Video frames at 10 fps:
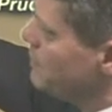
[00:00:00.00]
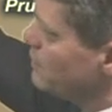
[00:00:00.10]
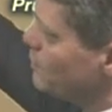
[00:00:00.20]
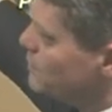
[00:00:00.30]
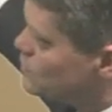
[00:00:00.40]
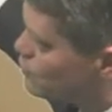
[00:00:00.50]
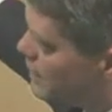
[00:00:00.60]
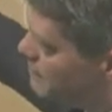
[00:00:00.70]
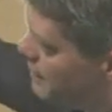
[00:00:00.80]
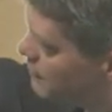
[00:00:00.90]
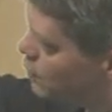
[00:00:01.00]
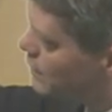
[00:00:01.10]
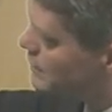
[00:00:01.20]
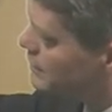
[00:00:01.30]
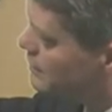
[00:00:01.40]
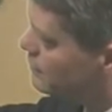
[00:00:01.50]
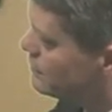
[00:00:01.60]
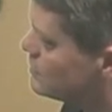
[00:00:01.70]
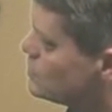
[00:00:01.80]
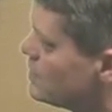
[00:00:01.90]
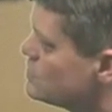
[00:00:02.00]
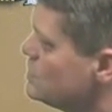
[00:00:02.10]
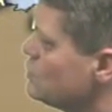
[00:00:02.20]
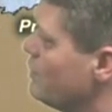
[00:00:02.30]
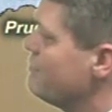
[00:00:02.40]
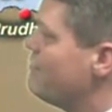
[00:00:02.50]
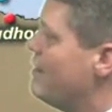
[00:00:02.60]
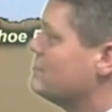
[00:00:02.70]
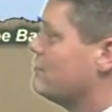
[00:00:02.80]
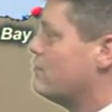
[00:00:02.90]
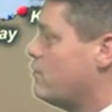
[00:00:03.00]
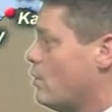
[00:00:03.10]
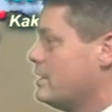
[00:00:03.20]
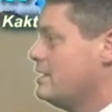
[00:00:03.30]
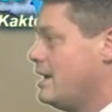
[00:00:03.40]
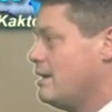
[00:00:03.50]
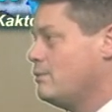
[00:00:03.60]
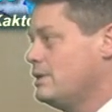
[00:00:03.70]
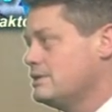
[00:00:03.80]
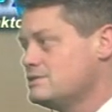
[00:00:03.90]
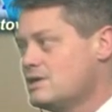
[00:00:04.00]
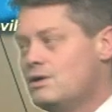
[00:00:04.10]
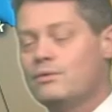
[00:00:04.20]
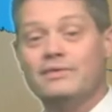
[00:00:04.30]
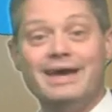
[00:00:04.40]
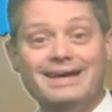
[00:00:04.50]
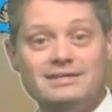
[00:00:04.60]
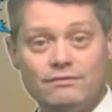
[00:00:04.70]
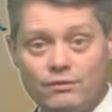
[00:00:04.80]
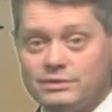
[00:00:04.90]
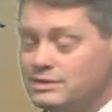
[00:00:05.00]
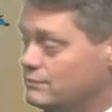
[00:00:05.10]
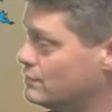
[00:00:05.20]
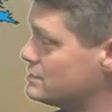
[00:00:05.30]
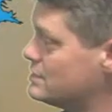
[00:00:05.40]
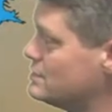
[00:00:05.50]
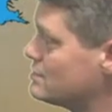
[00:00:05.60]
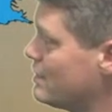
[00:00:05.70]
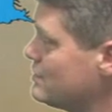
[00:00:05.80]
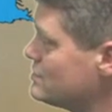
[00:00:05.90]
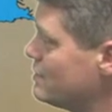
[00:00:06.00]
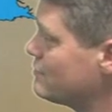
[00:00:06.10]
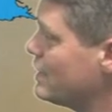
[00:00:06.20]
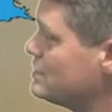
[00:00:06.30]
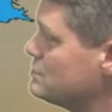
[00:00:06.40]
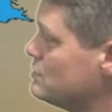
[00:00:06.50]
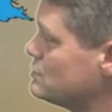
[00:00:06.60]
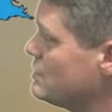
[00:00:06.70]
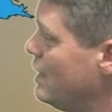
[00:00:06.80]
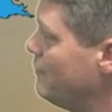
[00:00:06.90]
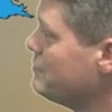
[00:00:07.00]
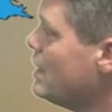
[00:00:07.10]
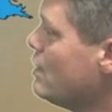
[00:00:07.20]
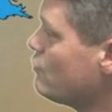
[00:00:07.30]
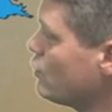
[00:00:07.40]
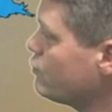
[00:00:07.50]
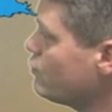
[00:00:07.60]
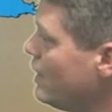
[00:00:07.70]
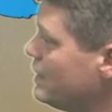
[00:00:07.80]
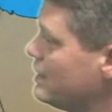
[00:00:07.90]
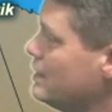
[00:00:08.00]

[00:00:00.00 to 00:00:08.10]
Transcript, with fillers: Barrow, the winds ramp up quickly over the Chukchi, 25 to 40-knot winds with 8 to 14-foot seas there outside of Kotzebue Sound. For Friday,